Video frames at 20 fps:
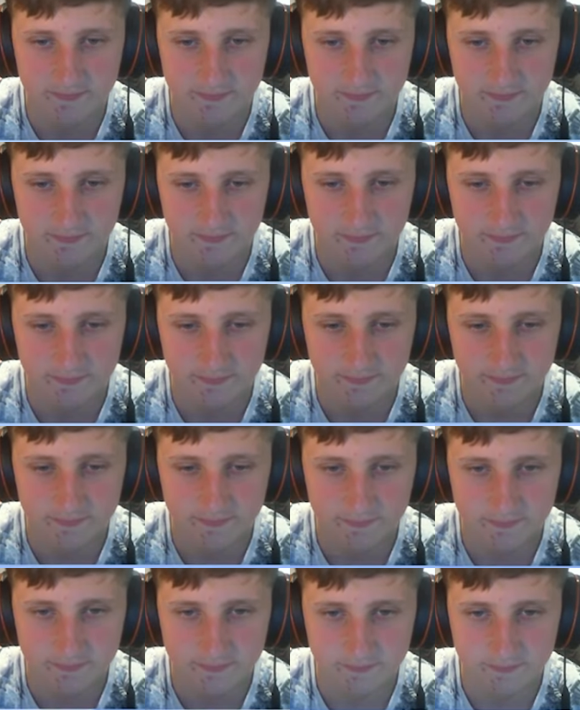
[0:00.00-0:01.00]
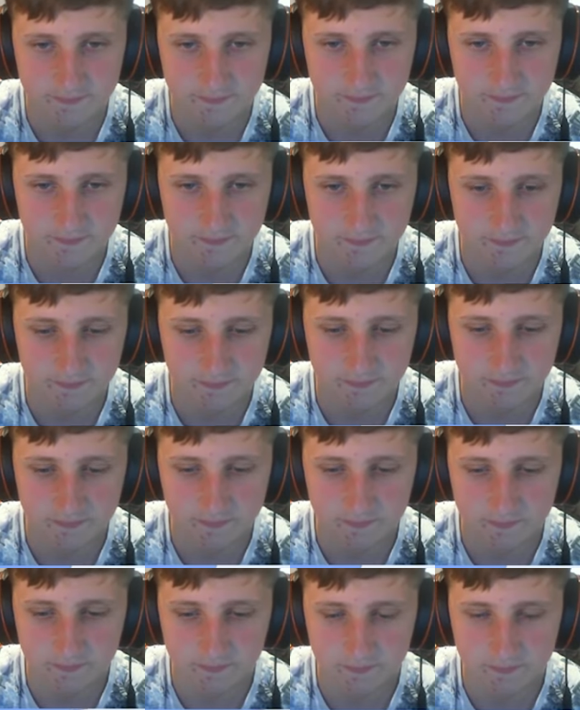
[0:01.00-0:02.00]

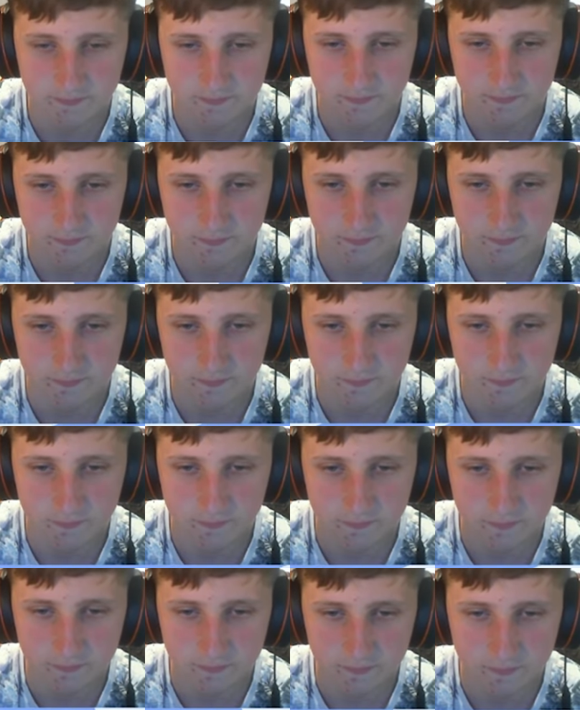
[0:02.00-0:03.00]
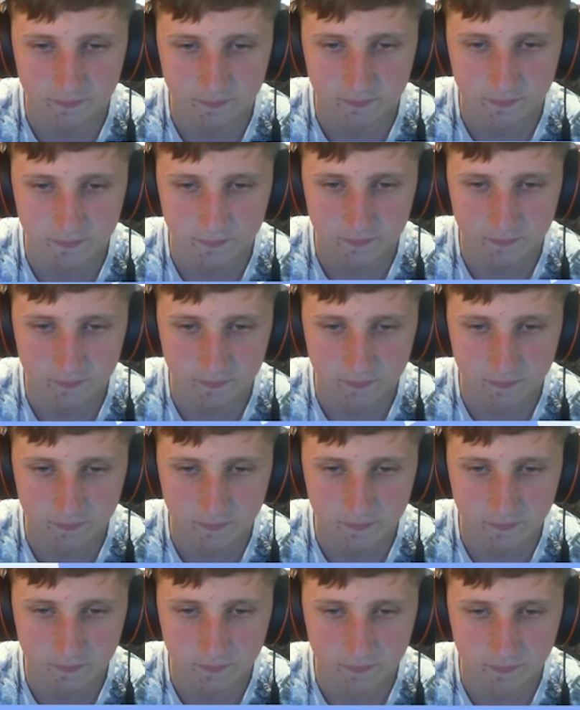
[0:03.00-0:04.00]

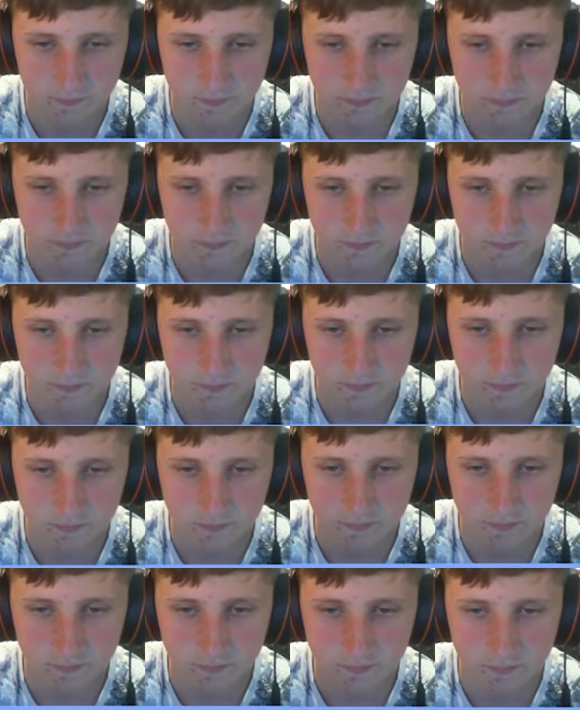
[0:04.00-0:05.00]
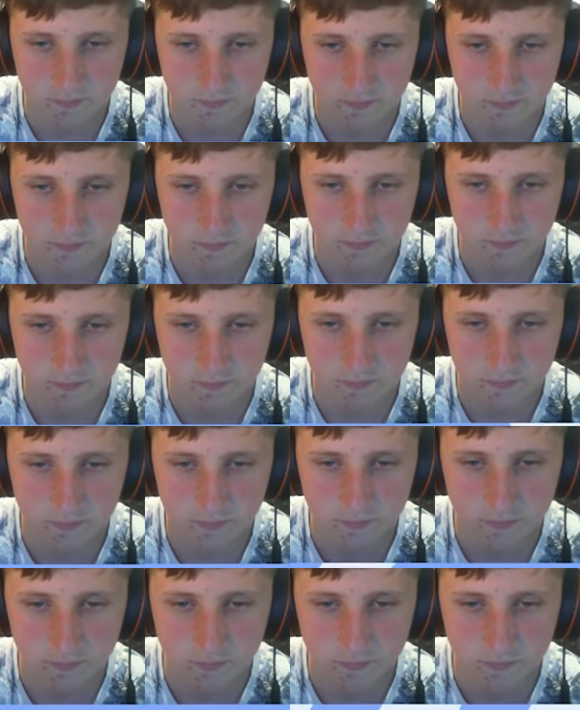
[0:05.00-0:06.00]
(silence)